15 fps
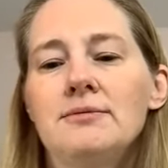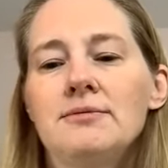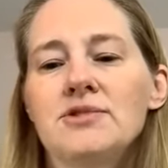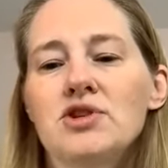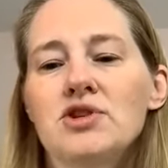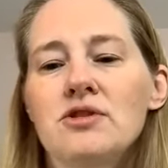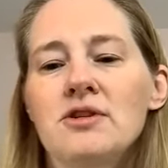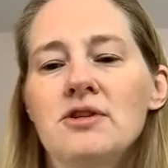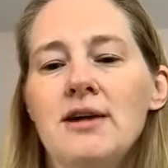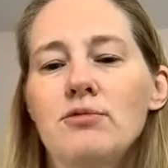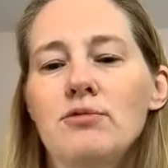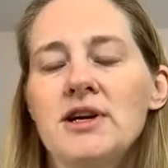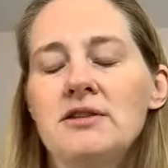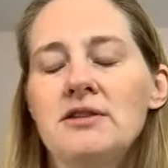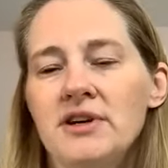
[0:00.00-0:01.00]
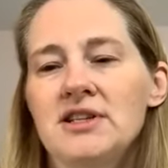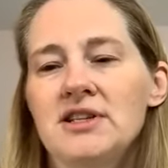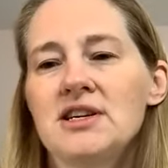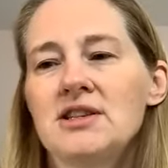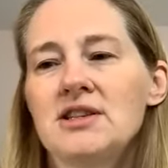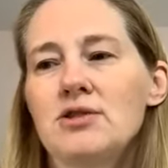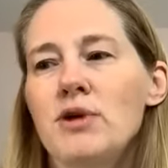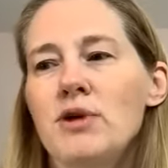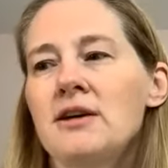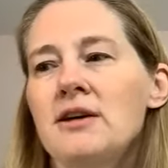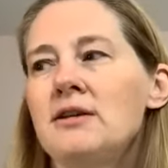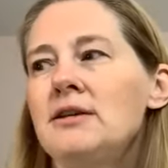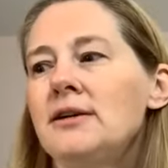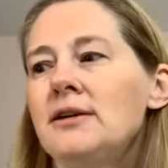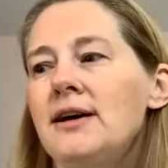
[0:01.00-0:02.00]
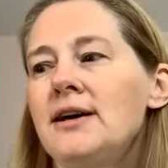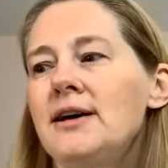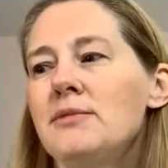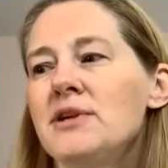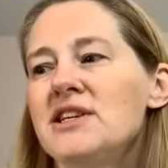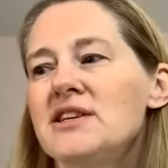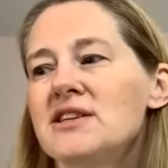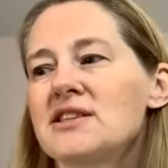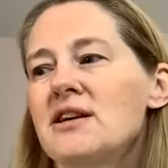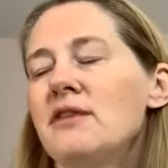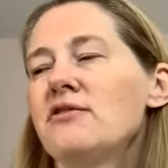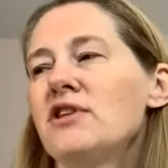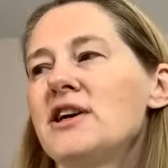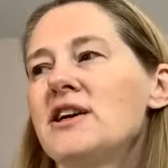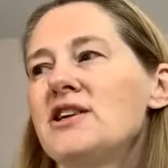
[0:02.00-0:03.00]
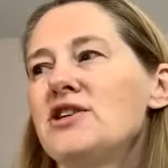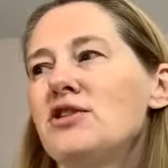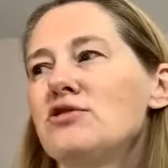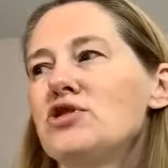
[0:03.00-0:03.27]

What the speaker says: so they're not reinventing the wheel and discovering,